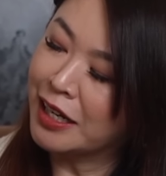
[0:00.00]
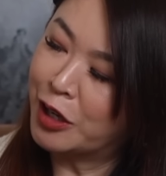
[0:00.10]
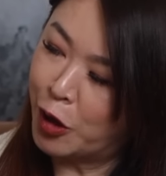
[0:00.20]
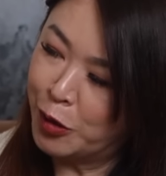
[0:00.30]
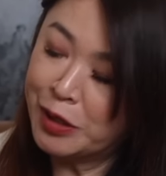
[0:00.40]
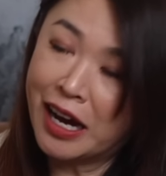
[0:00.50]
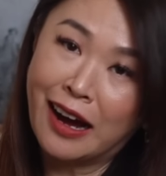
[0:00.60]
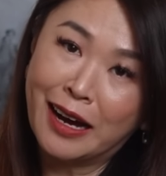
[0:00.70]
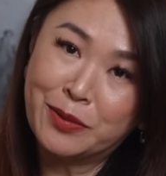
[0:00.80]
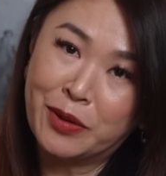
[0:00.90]
Gold
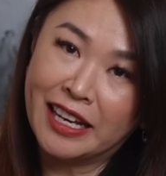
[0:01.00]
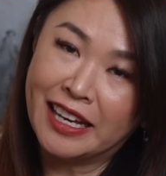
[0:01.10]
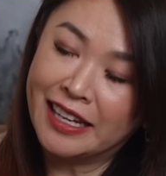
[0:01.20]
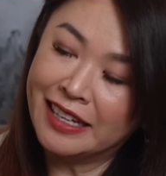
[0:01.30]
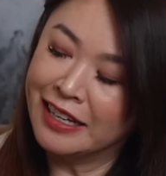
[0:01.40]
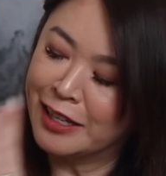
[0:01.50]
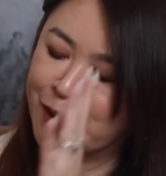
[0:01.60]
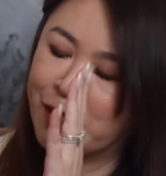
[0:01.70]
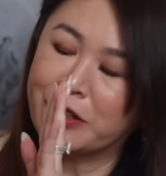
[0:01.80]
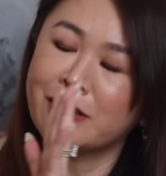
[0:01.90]
hardware.
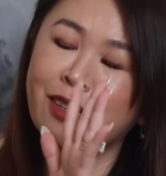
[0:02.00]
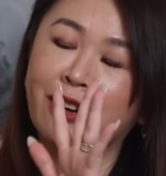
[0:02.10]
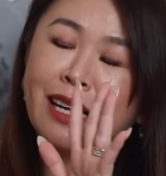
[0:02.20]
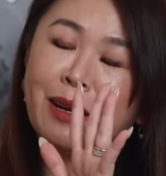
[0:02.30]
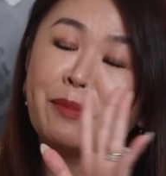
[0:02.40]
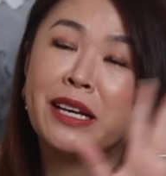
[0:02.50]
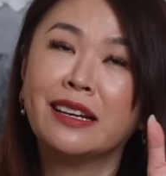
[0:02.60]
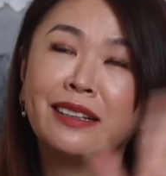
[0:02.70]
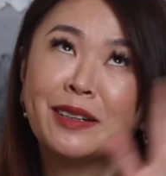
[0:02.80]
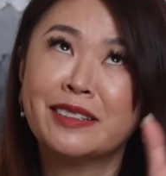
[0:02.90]
So sorry, I'm
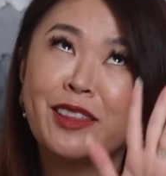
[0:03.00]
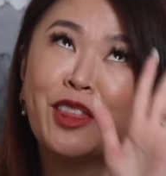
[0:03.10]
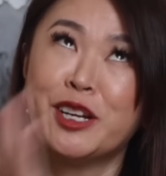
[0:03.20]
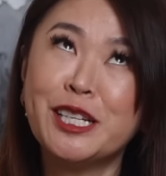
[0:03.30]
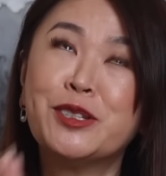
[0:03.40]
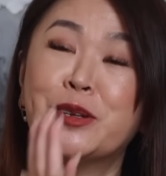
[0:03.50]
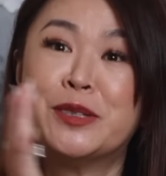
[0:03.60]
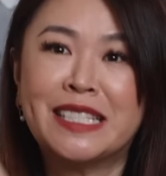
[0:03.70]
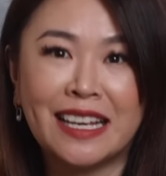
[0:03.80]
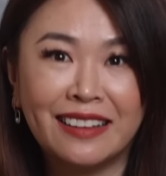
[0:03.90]
getting 32
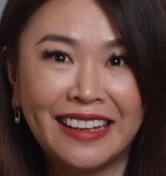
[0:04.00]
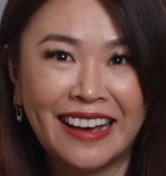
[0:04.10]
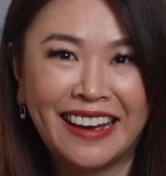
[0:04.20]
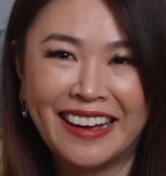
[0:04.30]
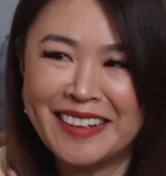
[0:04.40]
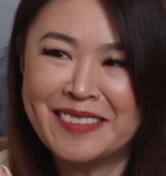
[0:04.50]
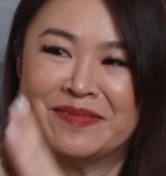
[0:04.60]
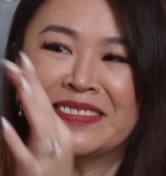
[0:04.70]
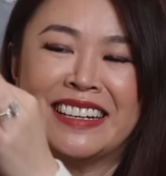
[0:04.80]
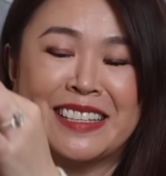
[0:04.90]
Cellier,
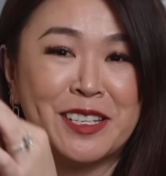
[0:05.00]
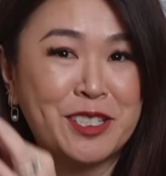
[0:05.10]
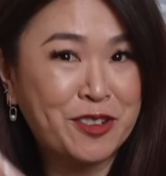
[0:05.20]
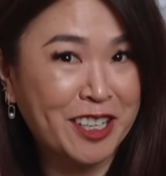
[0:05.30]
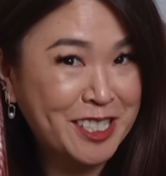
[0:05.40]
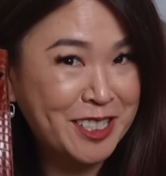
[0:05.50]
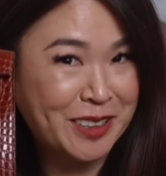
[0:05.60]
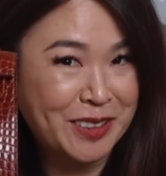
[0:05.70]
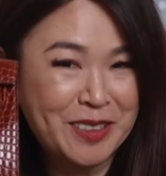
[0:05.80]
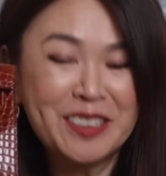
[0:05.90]
the
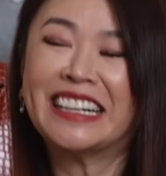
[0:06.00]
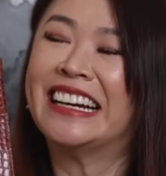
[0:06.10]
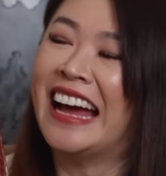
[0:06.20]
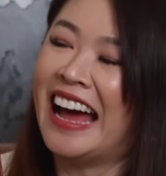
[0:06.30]
structured look.